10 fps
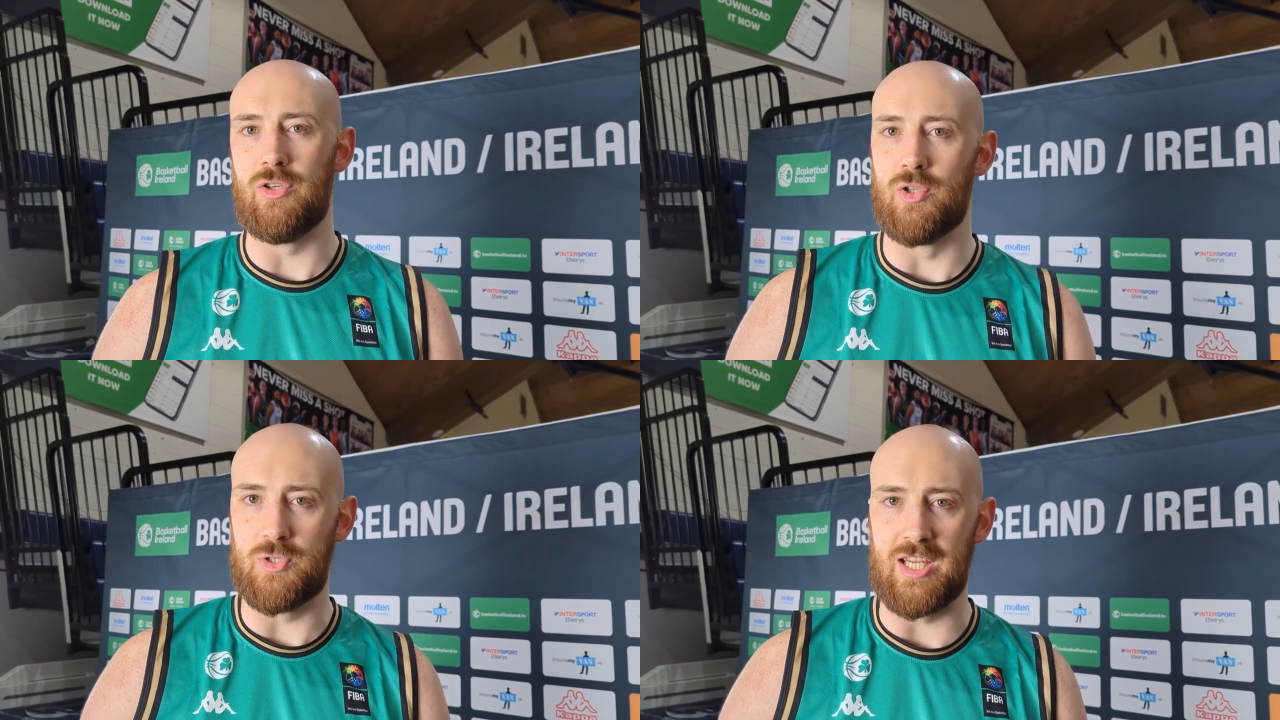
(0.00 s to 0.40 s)

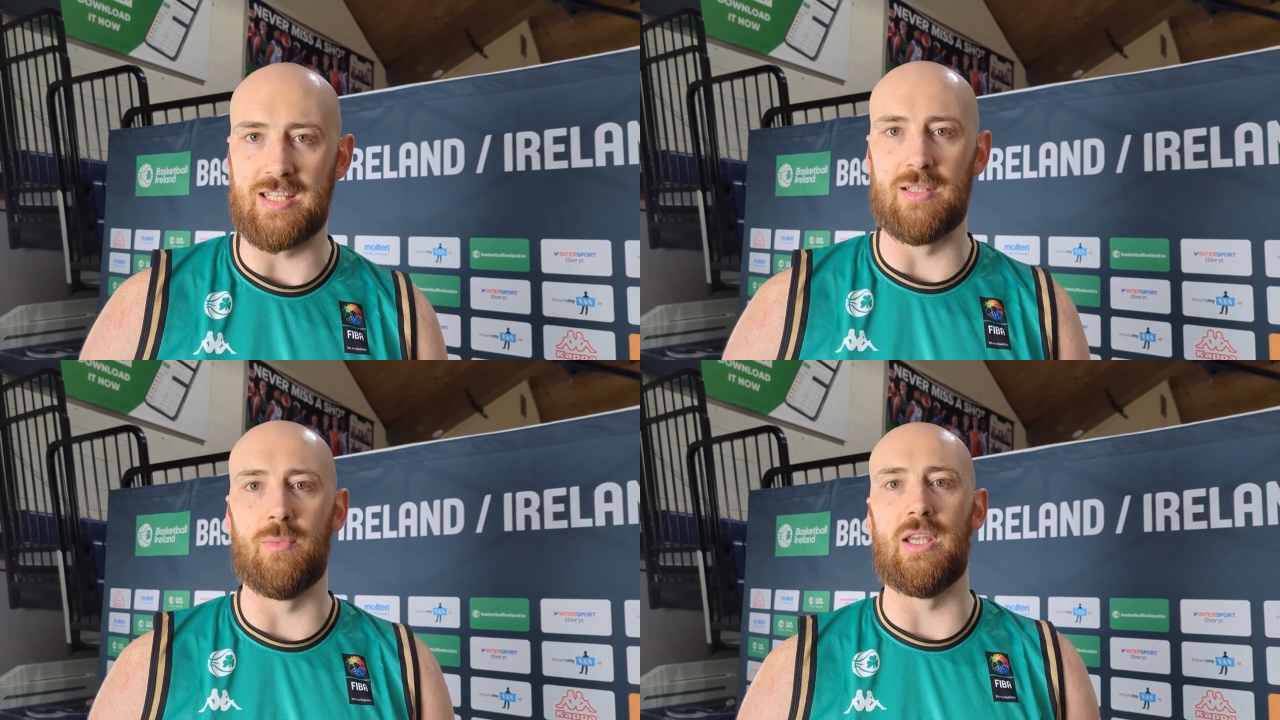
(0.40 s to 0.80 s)
There's no
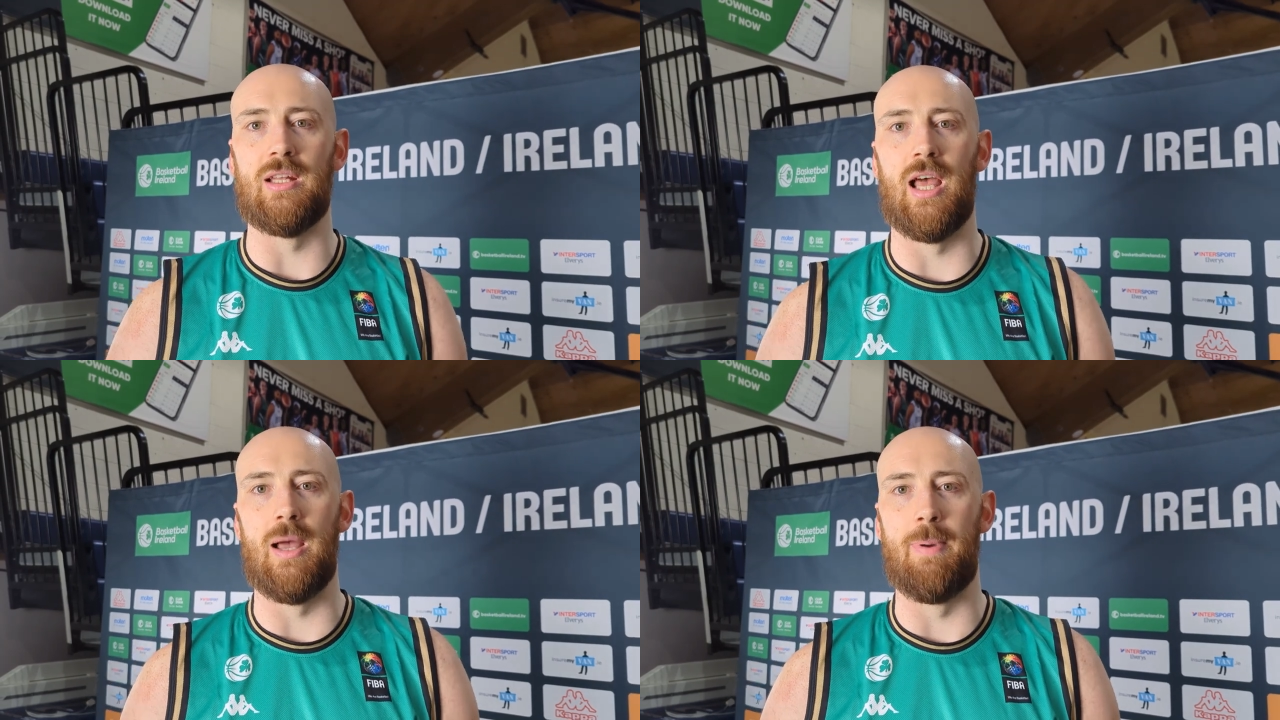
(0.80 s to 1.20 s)
season, we
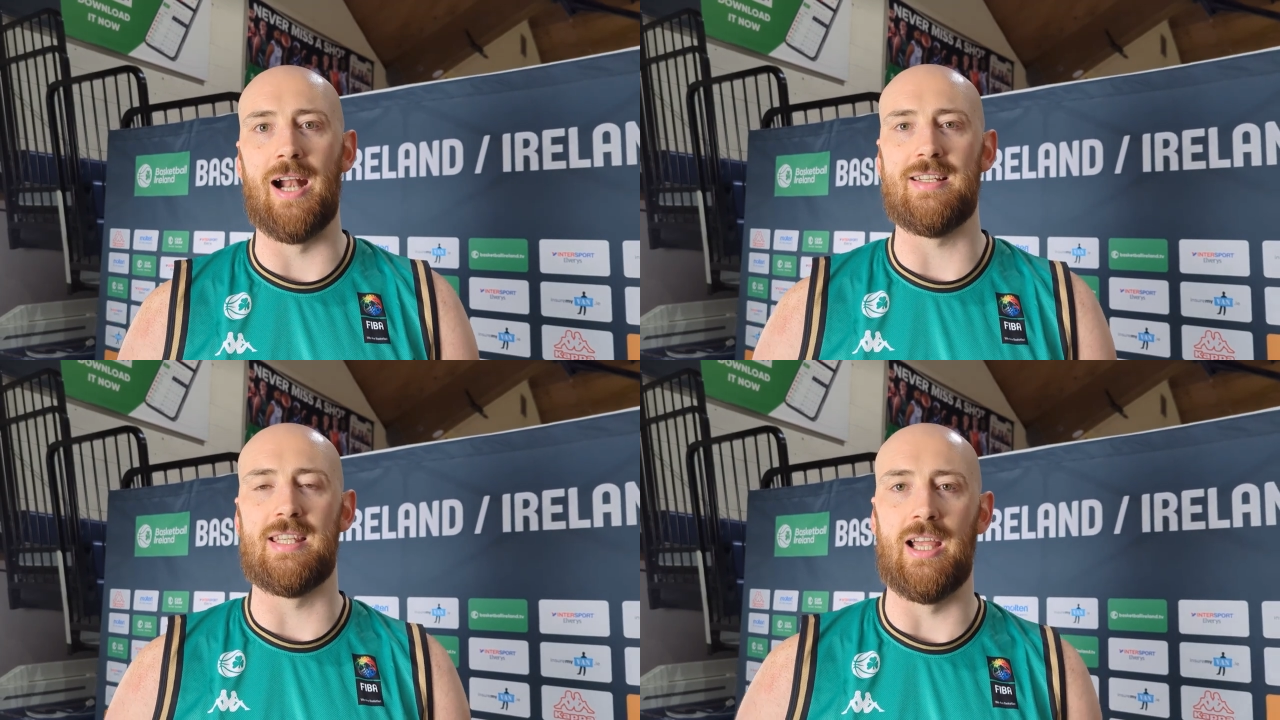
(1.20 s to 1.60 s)
can uh,
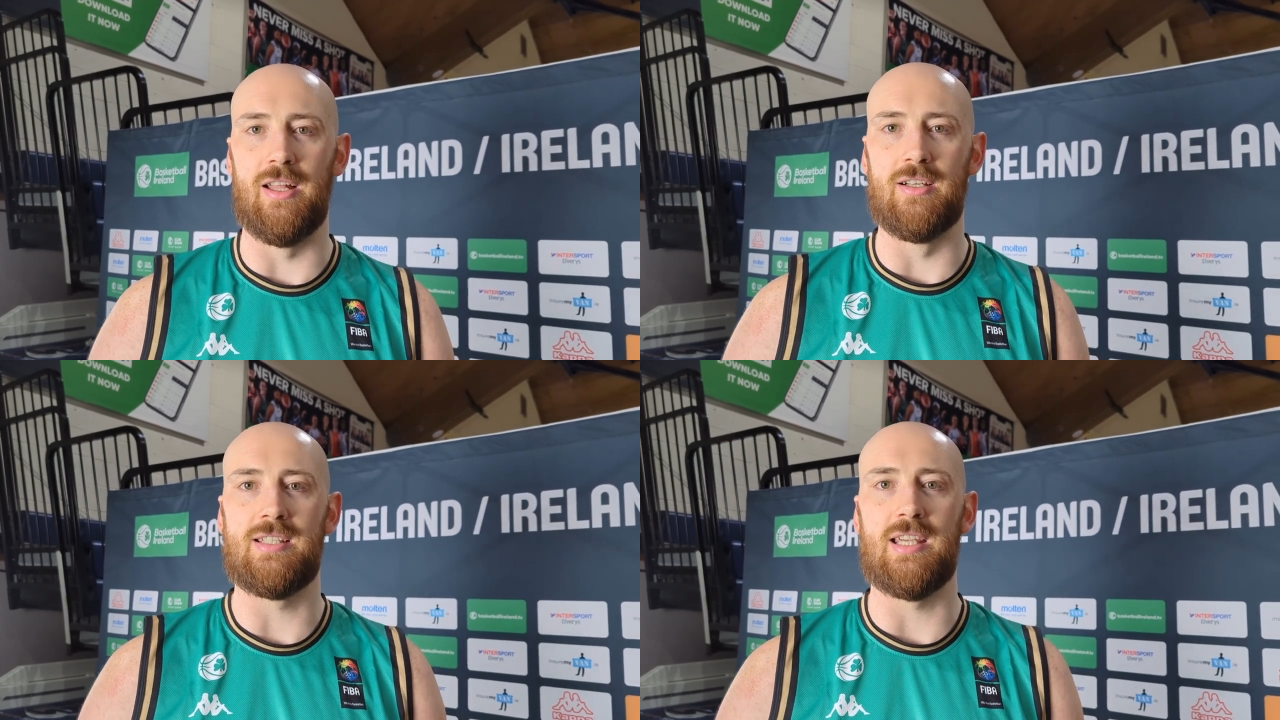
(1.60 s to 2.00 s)
practice
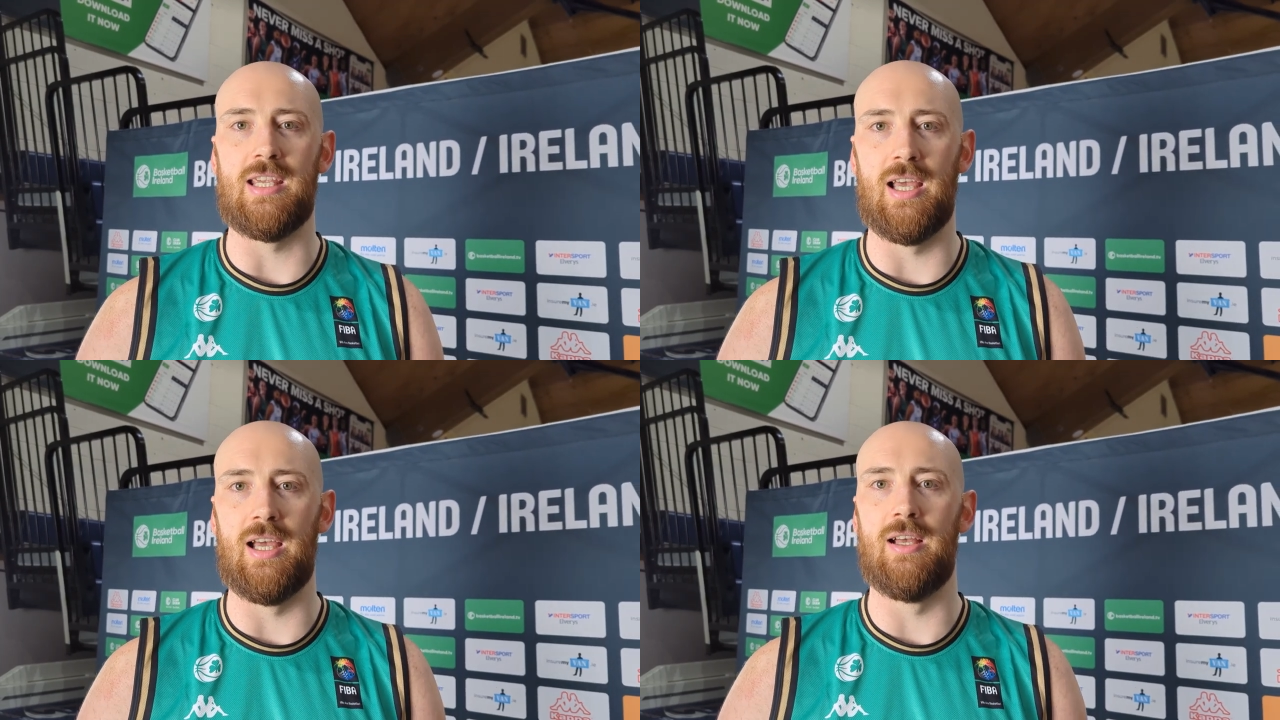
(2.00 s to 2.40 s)
together and see
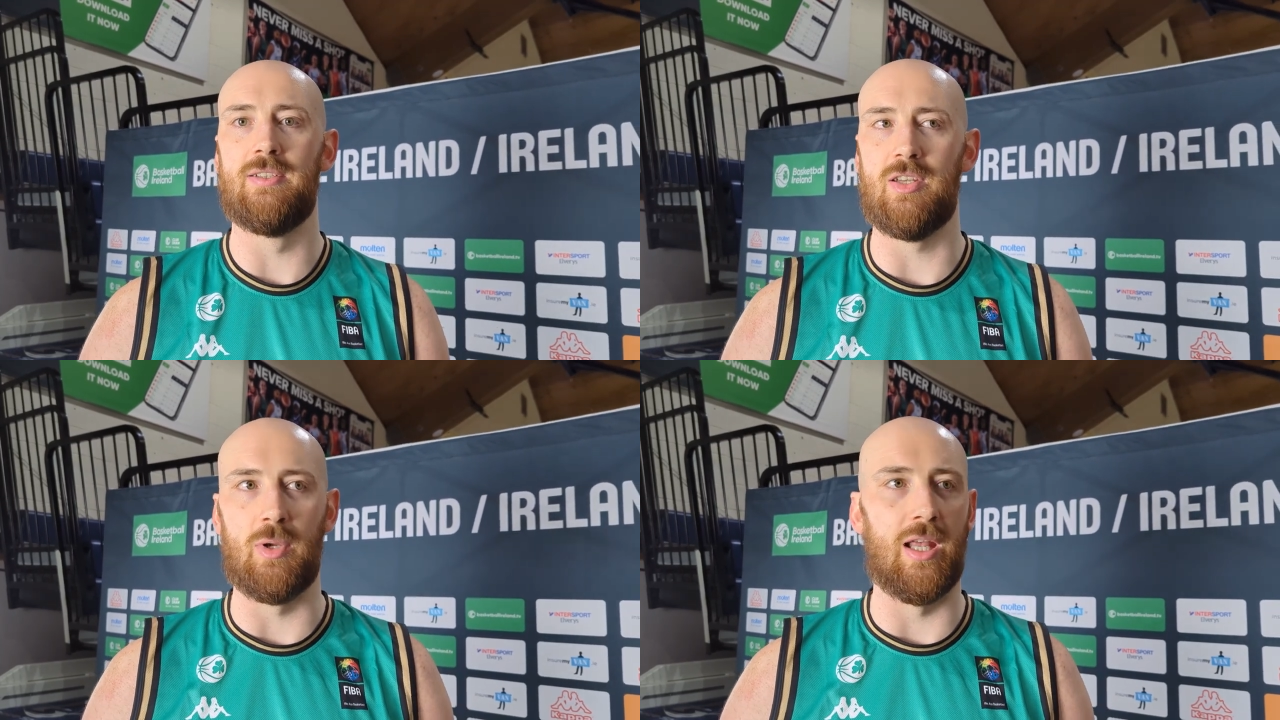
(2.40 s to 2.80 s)
uh,
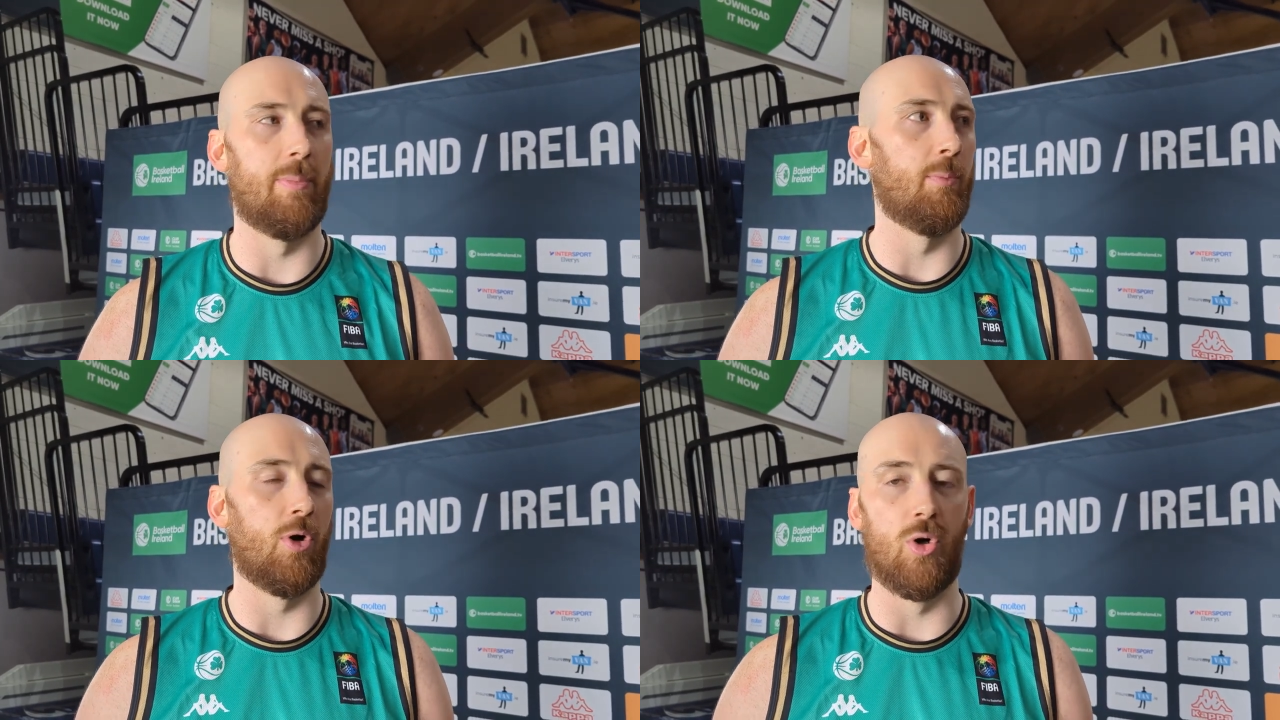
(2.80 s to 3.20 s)
see if we can get a
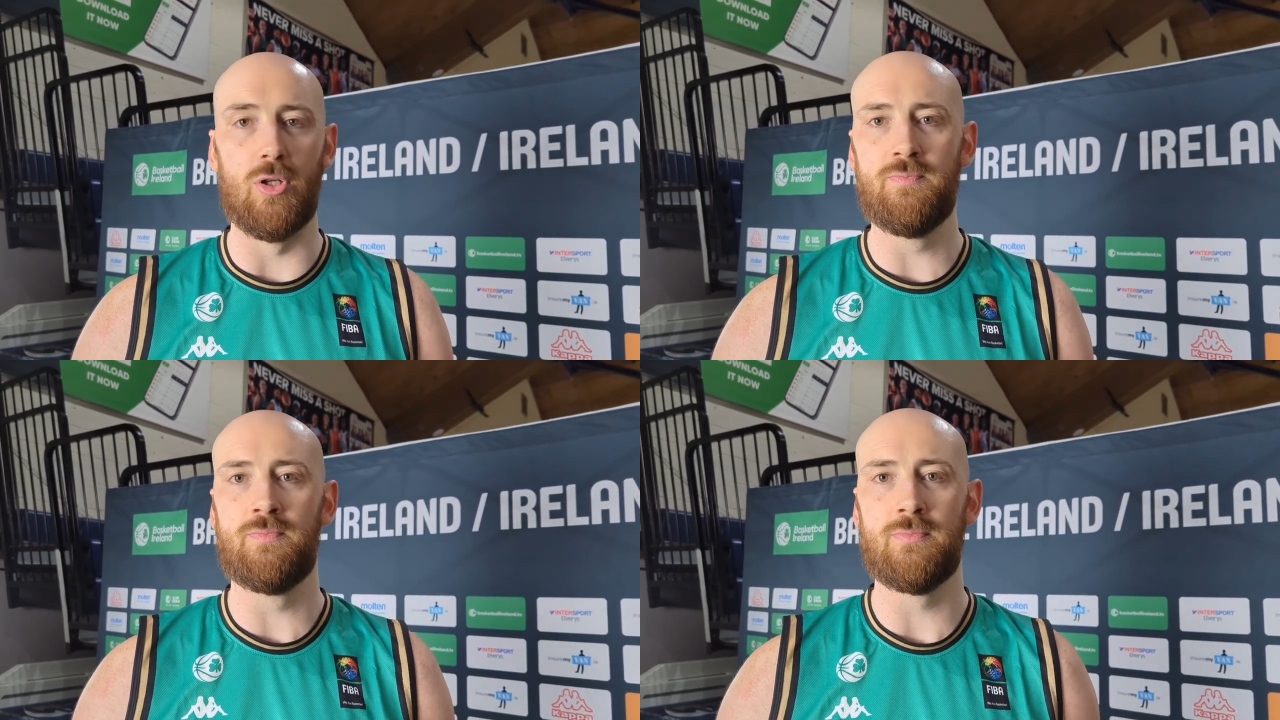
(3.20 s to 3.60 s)
bit more
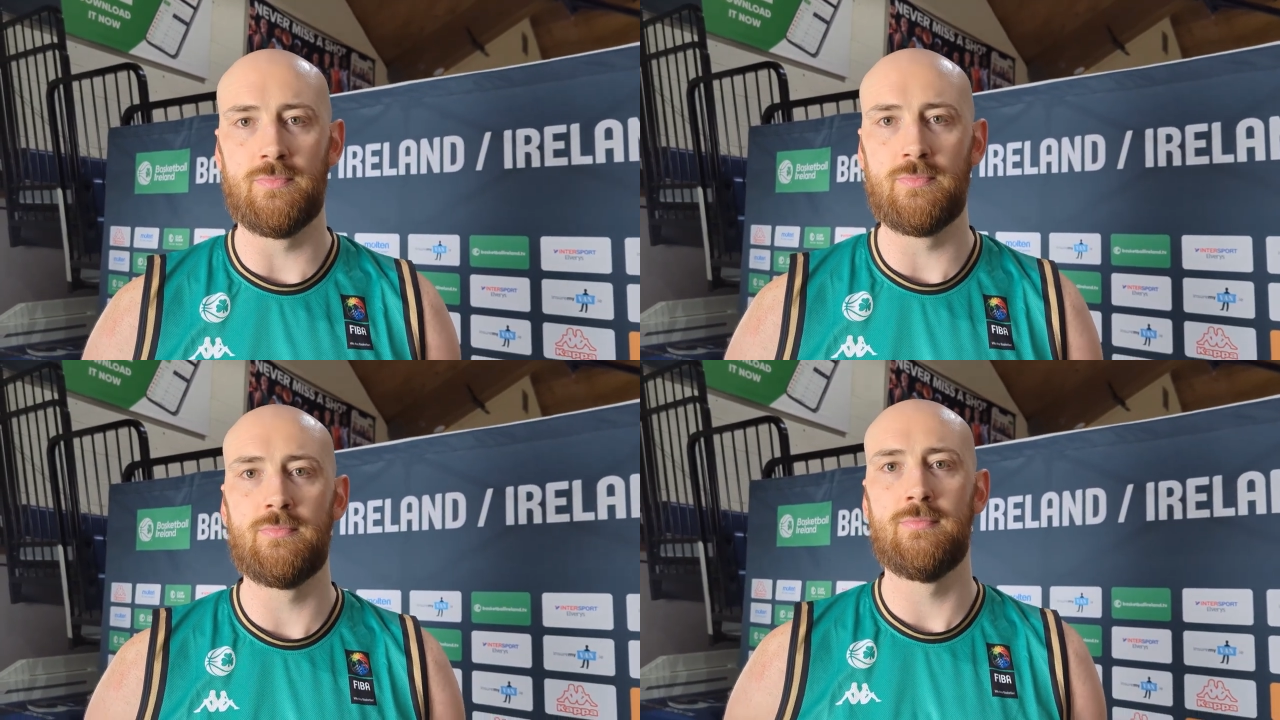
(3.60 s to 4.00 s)

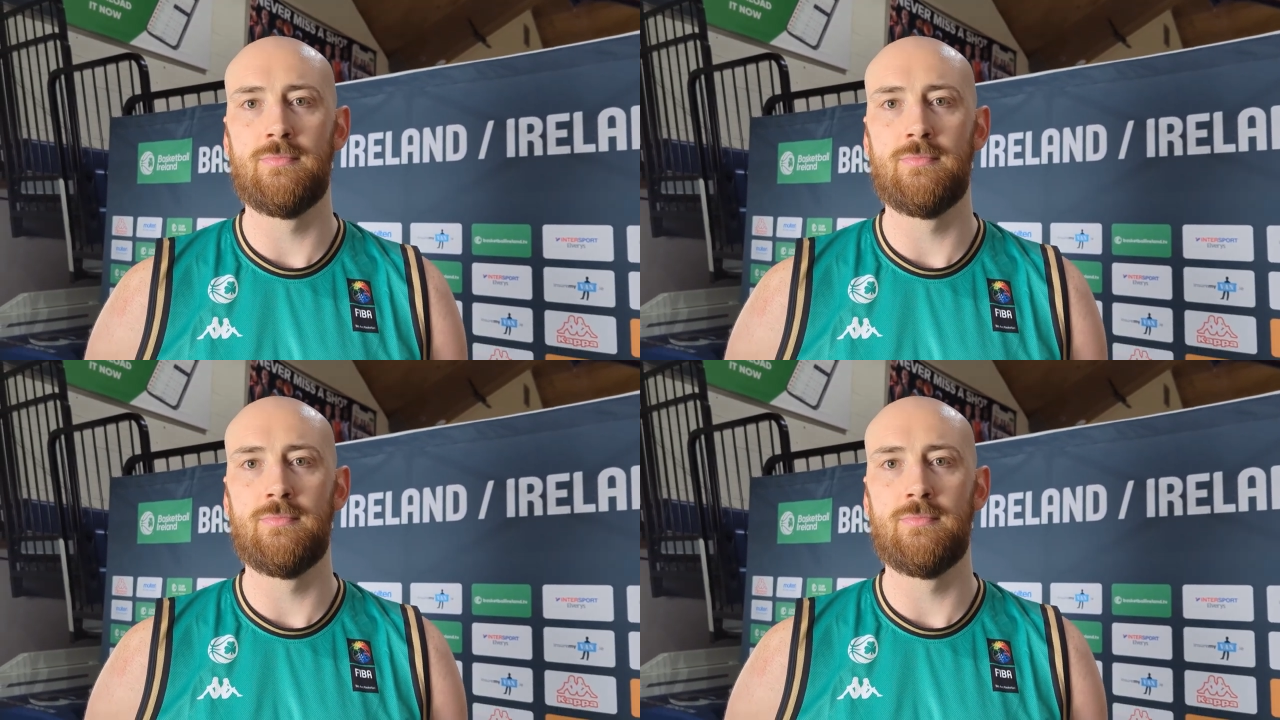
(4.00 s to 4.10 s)
going.